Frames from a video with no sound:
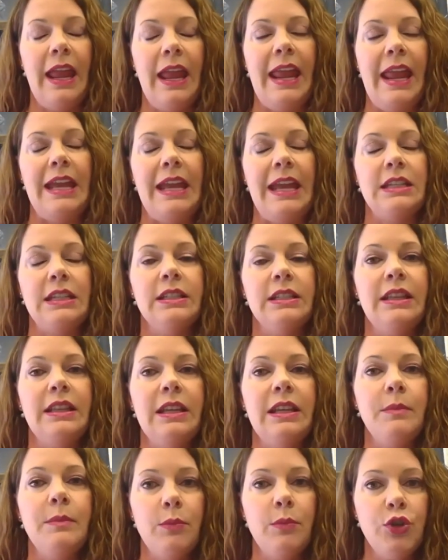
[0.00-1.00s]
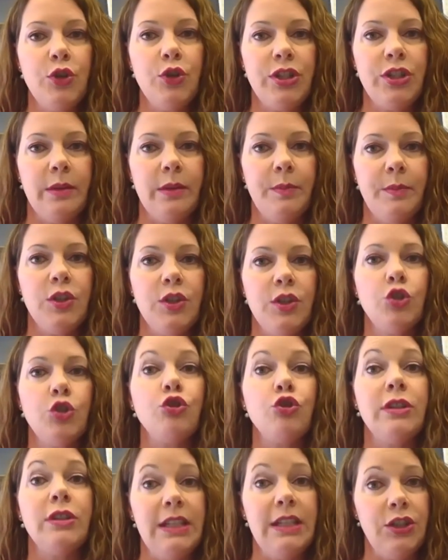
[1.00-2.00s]
And the membership
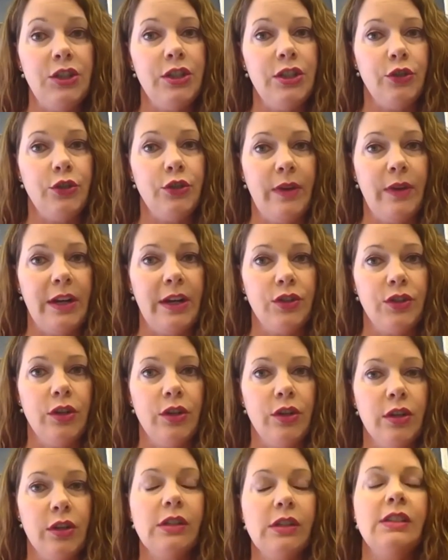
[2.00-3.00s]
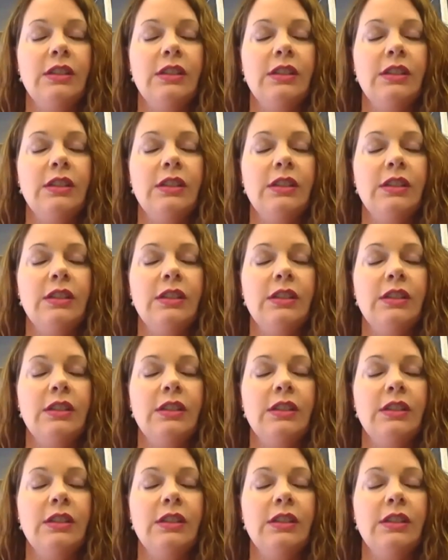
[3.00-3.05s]
strategic director